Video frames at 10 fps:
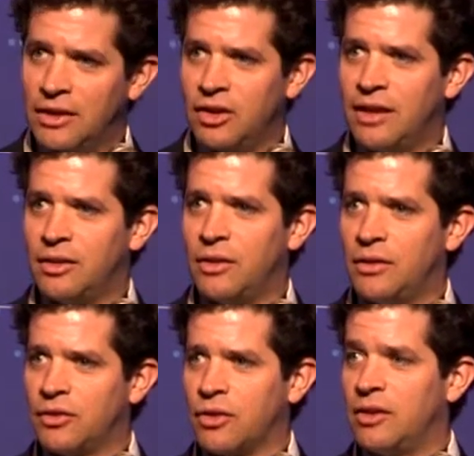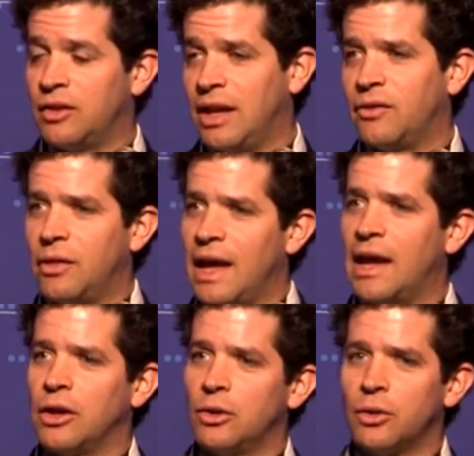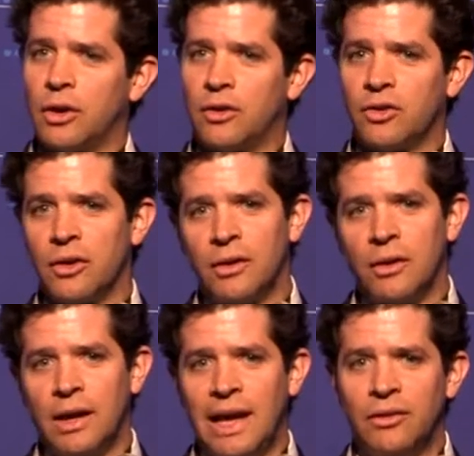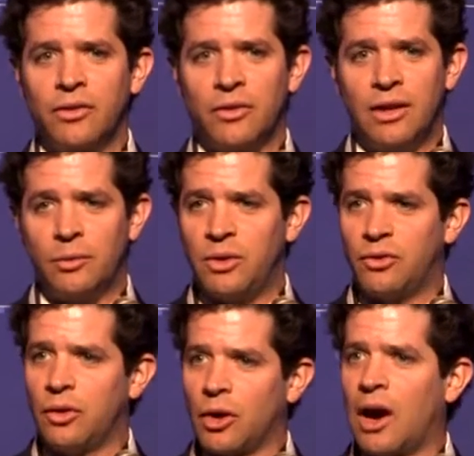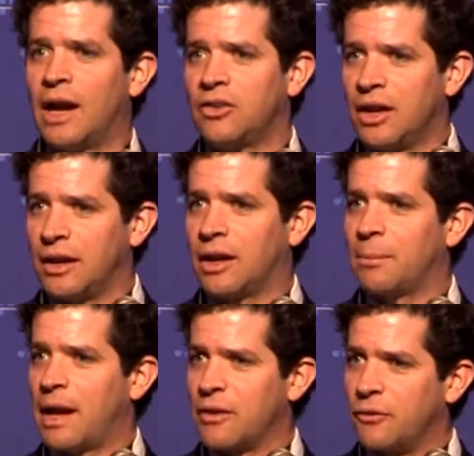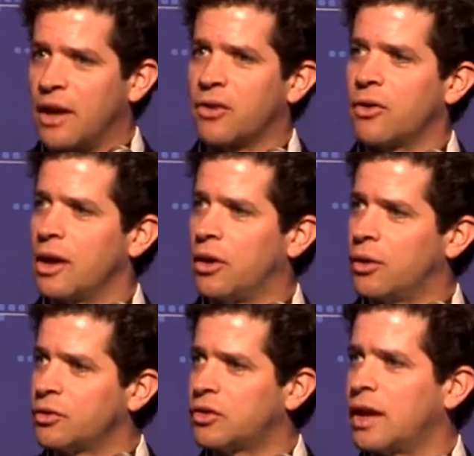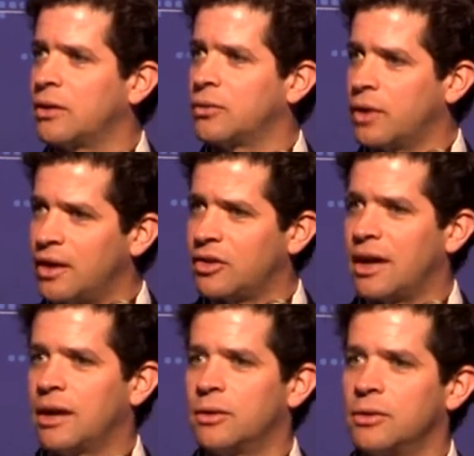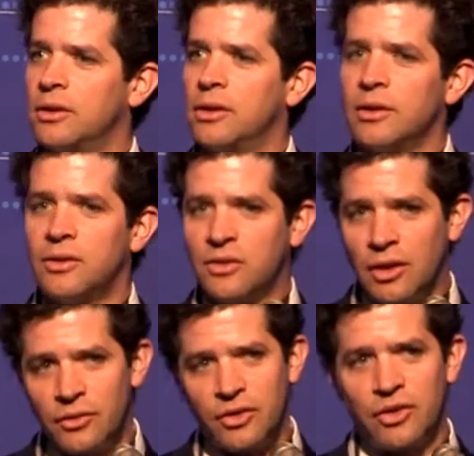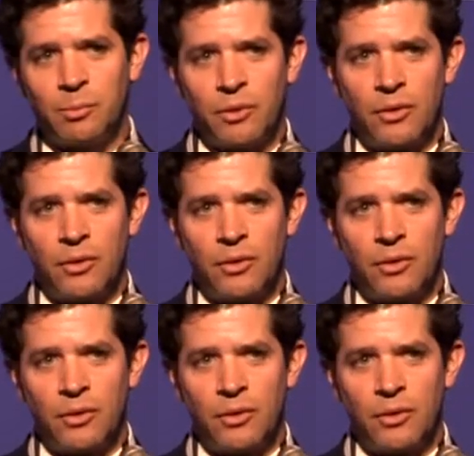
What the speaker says: intensive industries, and even there you look at industries which are not IT, like manufacturing, wholesale, retail, services, but